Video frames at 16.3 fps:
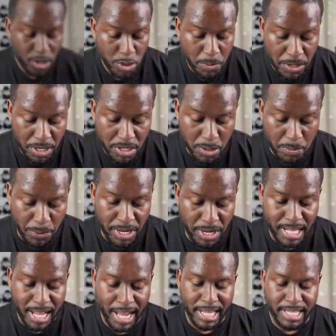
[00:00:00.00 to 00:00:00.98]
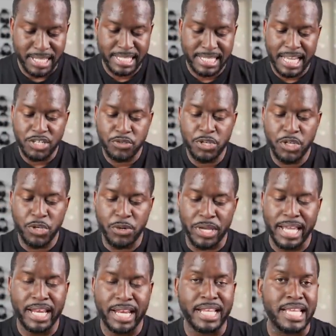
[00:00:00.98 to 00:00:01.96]
The speakers are pretty nice, centrally
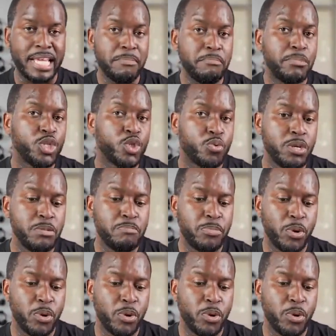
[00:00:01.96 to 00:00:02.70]
located in between